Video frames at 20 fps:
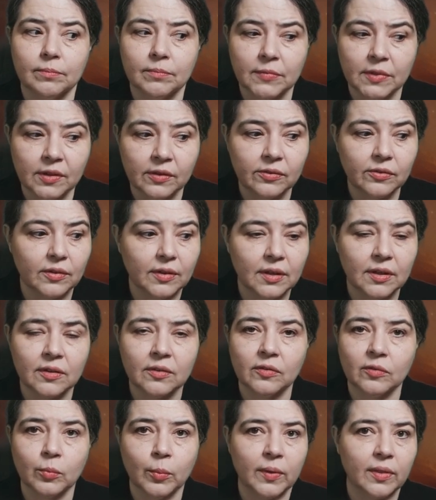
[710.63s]
This
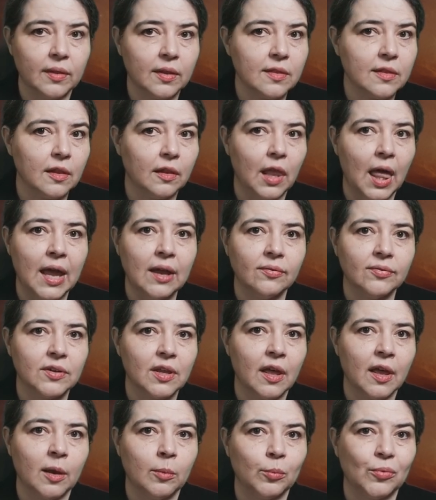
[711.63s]
is within the
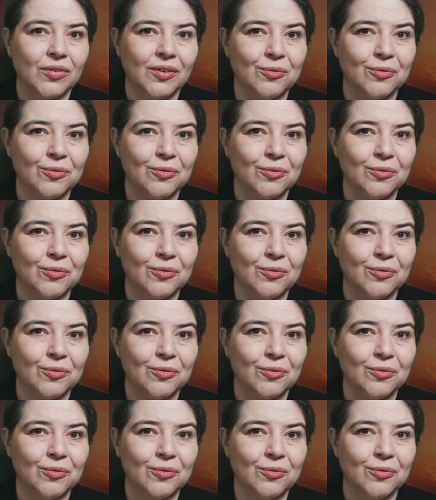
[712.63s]
lifetimes